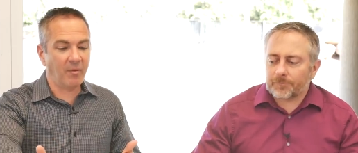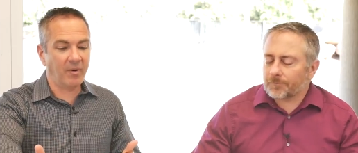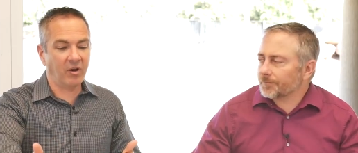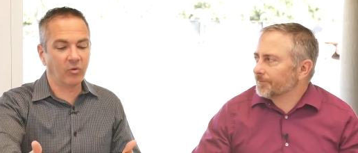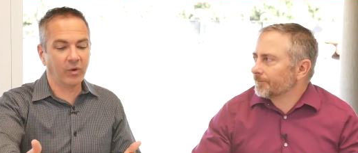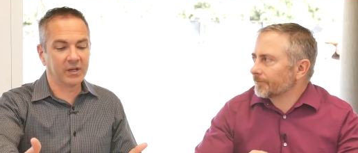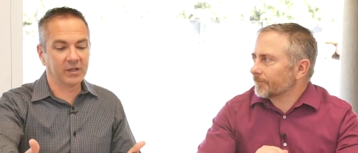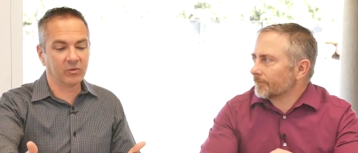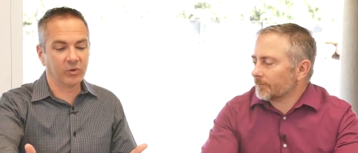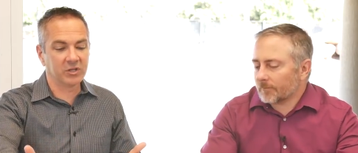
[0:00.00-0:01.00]
Speaker 1: how about
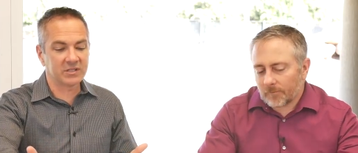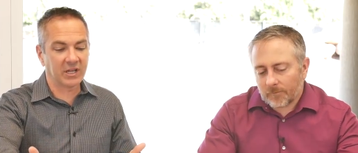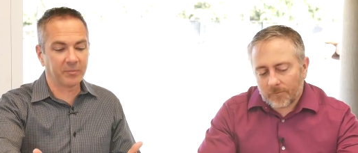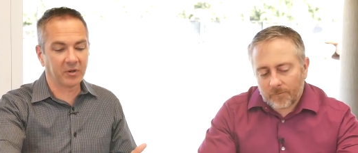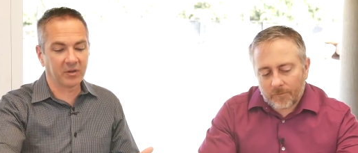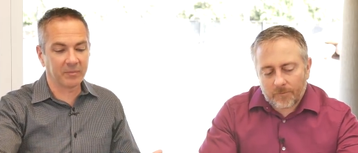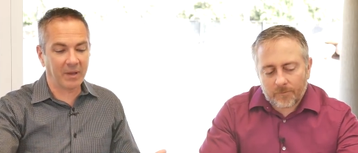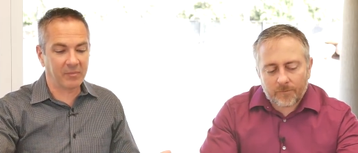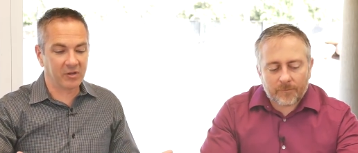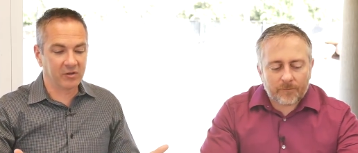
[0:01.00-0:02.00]
when when you set up a
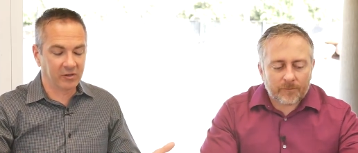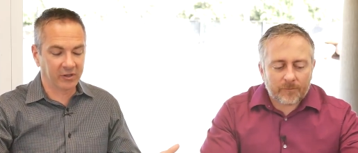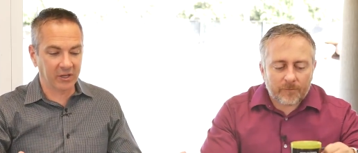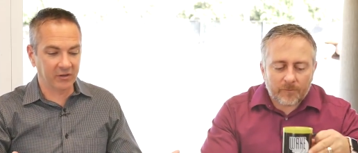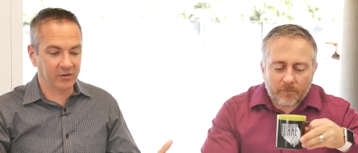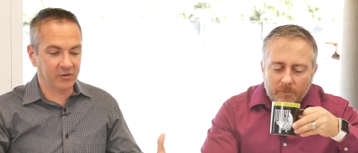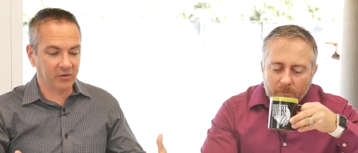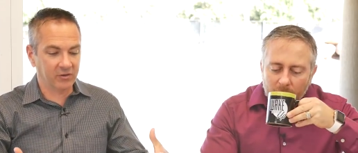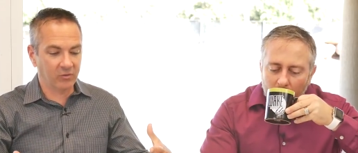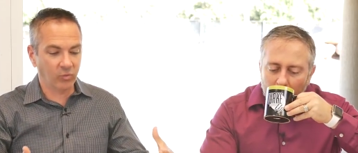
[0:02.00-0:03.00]
maybe you look at you,
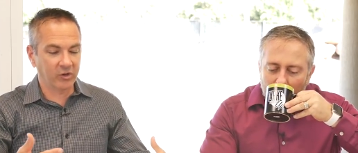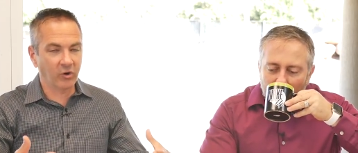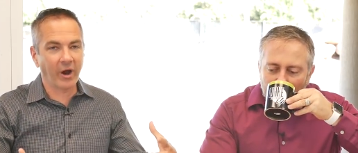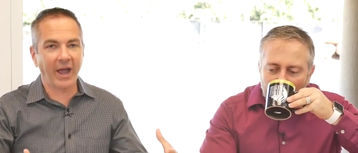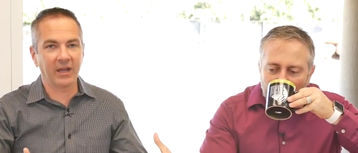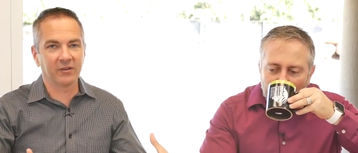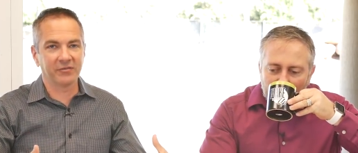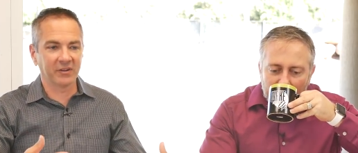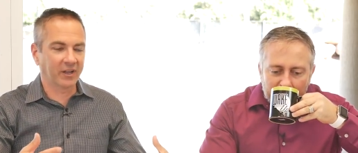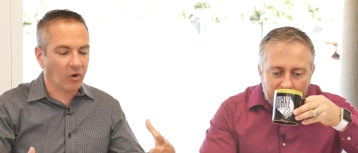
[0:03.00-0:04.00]
you, where you're at and you
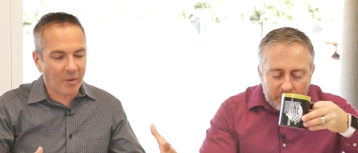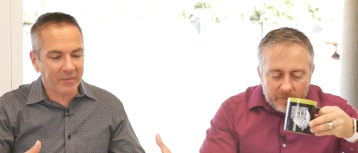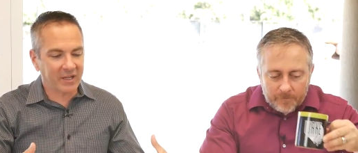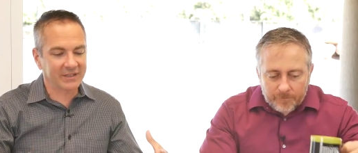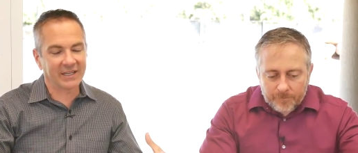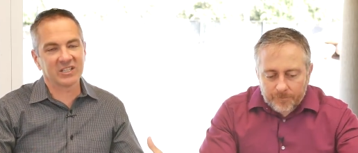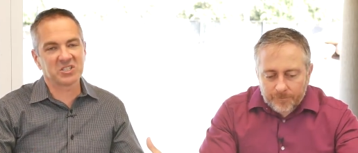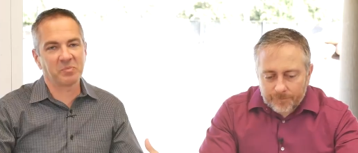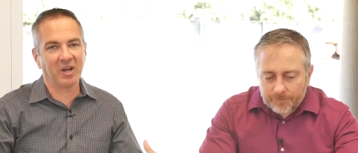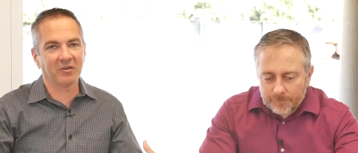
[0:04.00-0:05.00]
feel like oh I'm in a dead
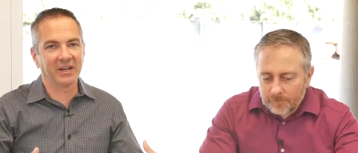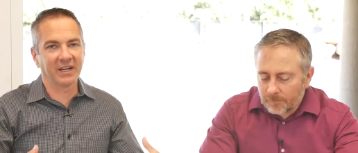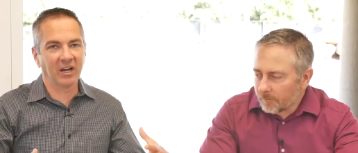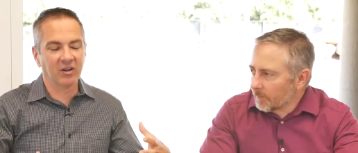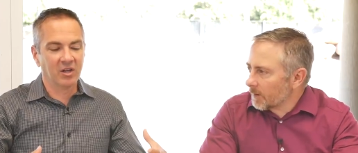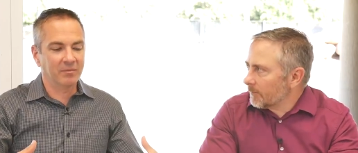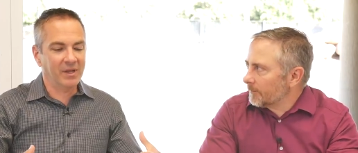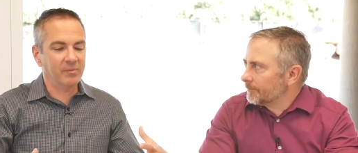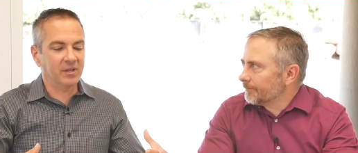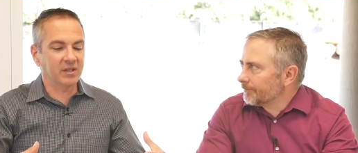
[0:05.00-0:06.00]
end spot right now.
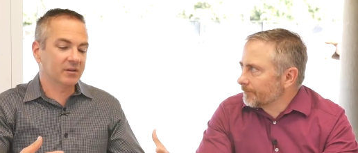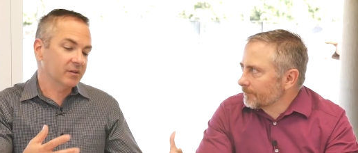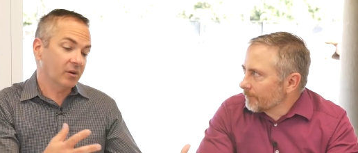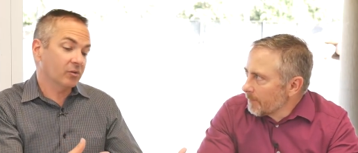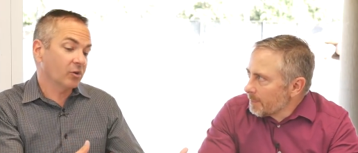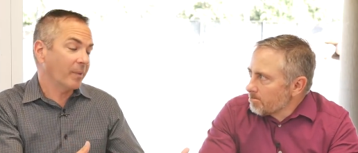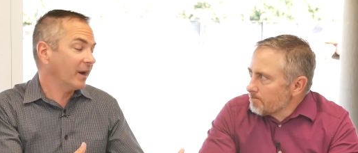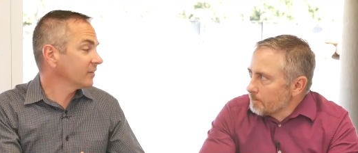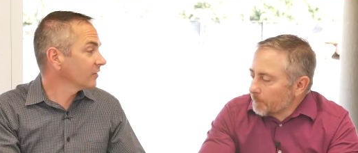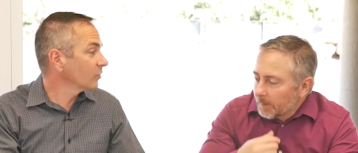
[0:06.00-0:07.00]
Maybe you know go
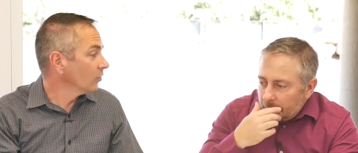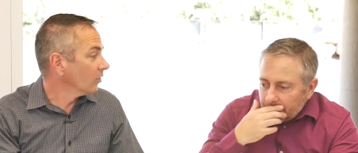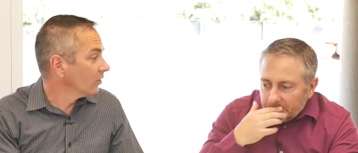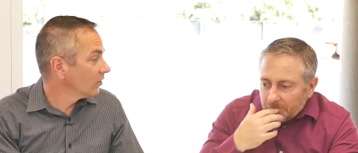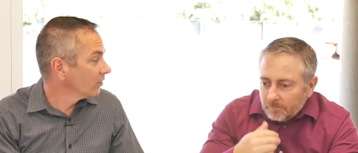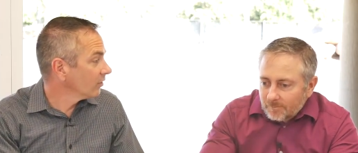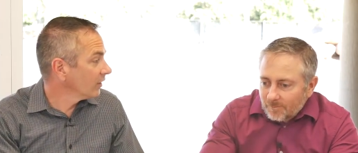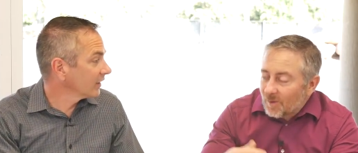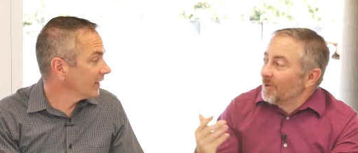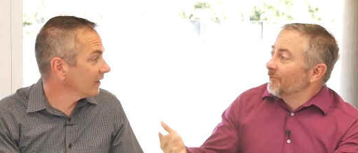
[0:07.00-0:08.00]
back to school
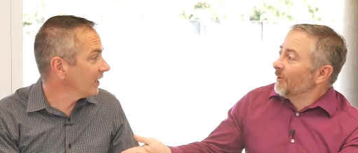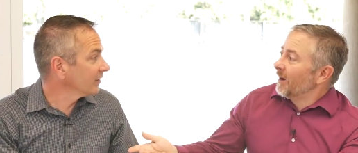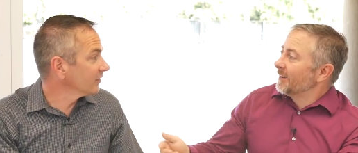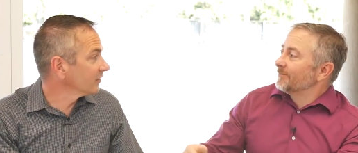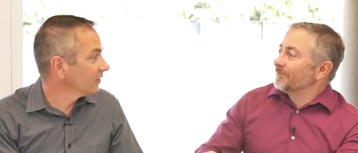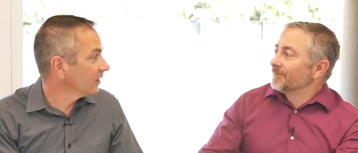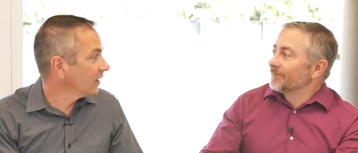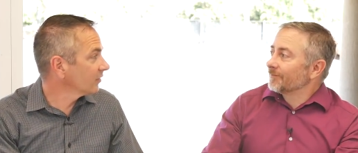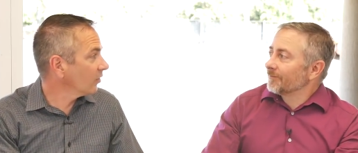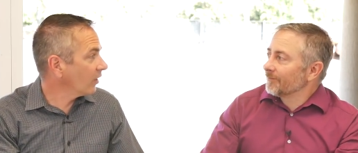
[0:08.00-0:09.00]
like night classes
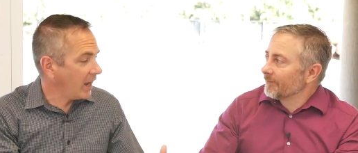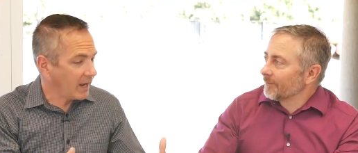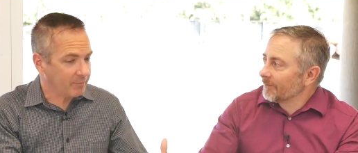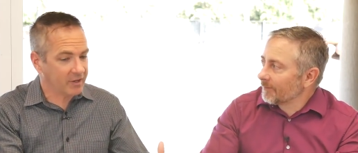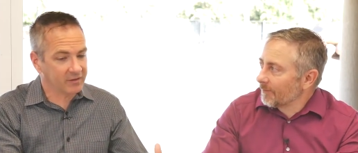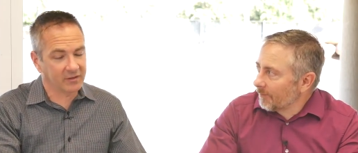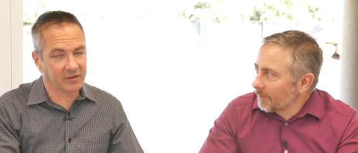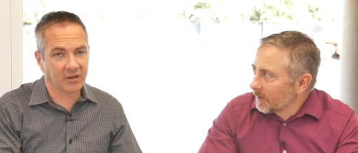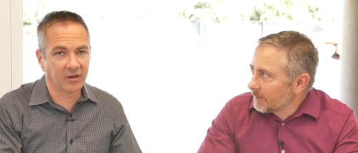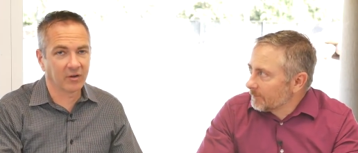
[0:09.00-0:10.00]
and go, hey, I'm gonna,
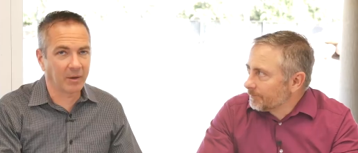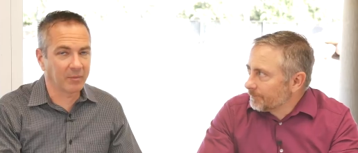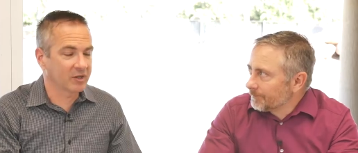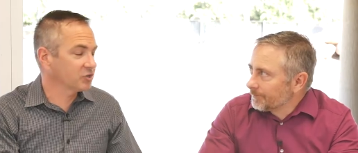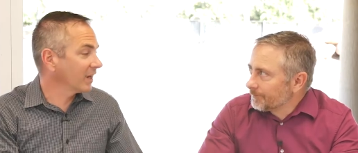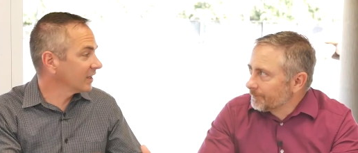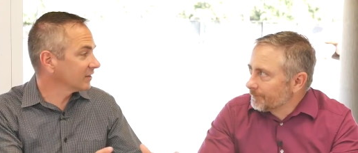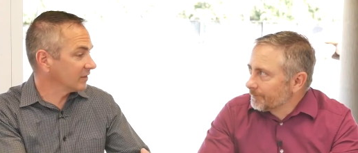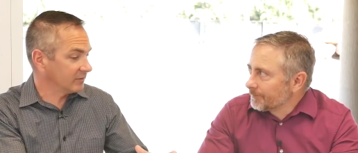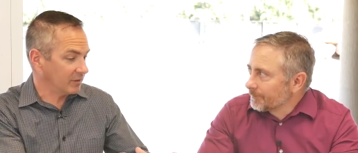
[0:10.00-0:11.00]
you know, I'm gonna try and
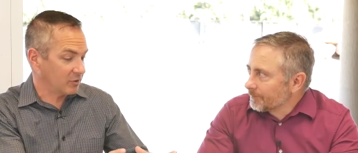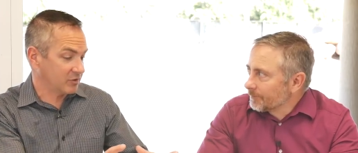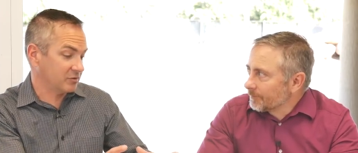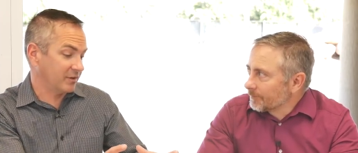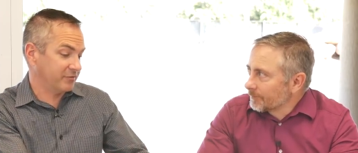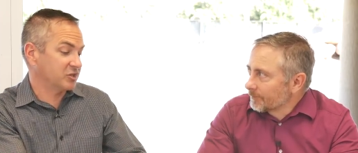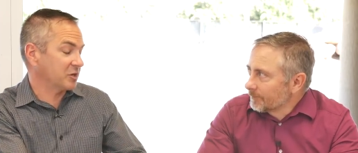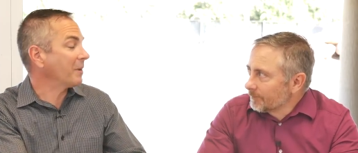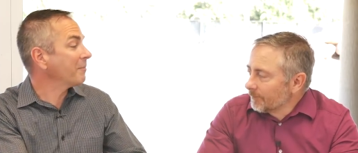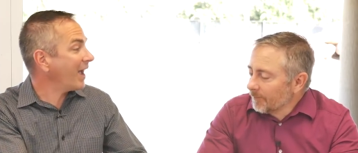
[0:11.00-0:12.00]
get this. I'm gonna try and finish
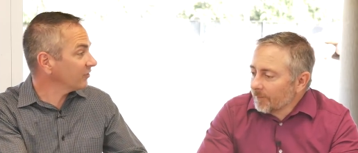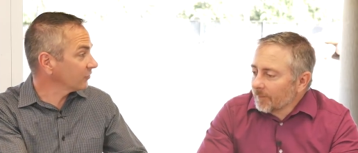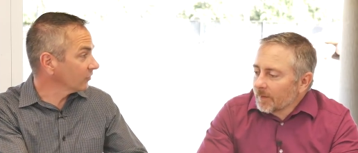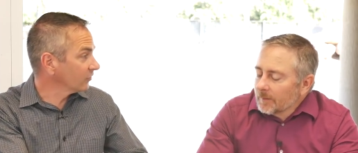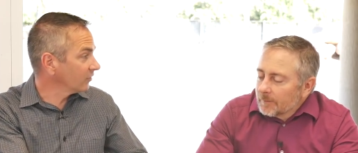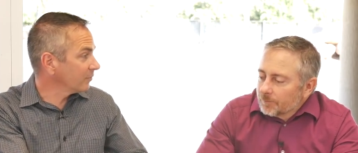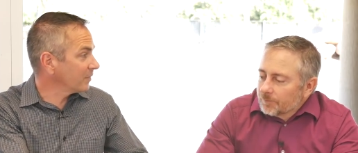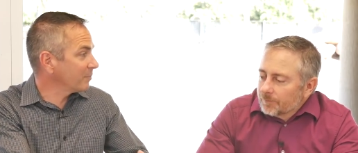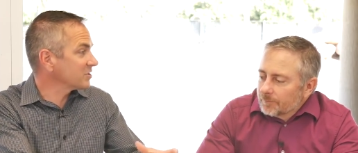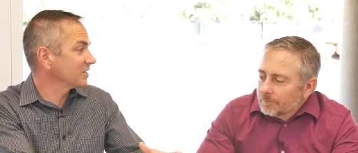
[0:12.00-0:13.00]
up my master's, and
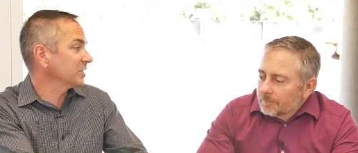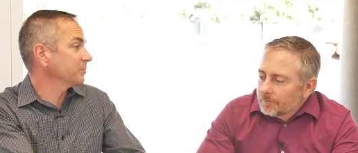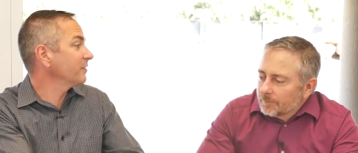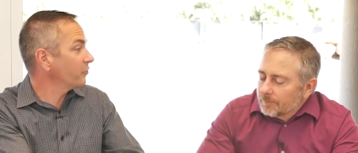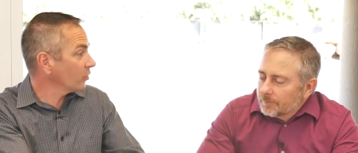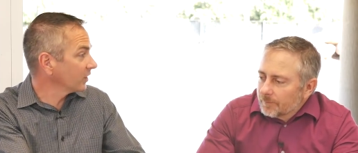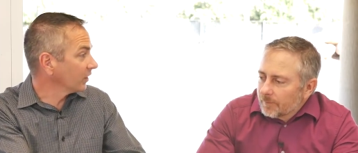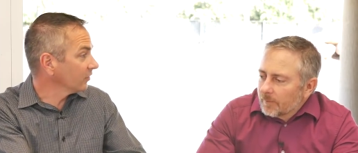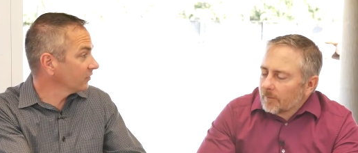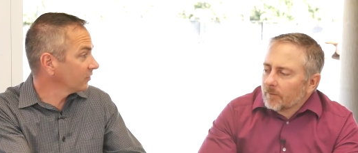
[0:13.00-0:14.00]
maybe it's gonna take me four
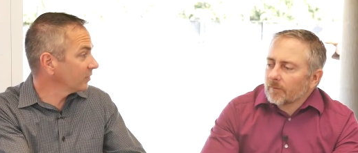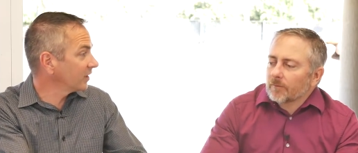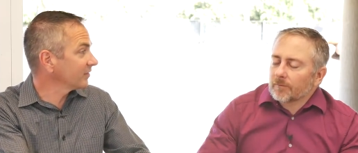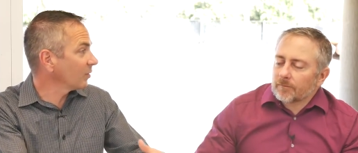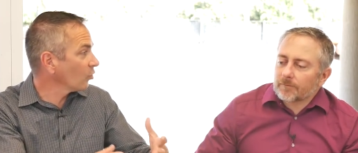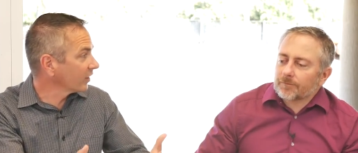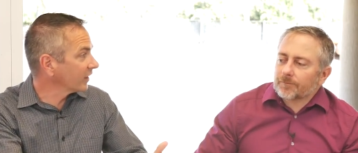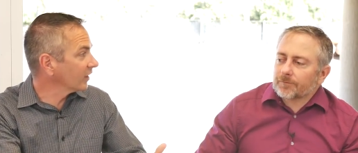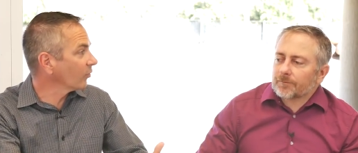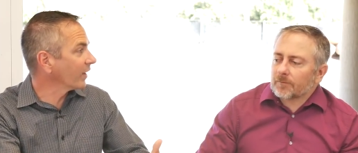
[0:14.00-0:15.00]
years because I'm
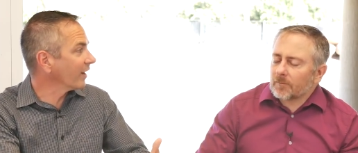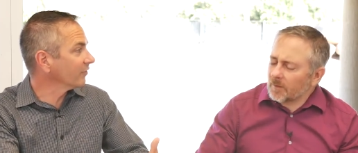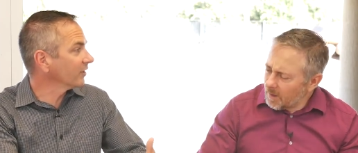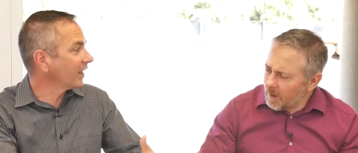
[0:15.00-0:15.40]
working or whatever,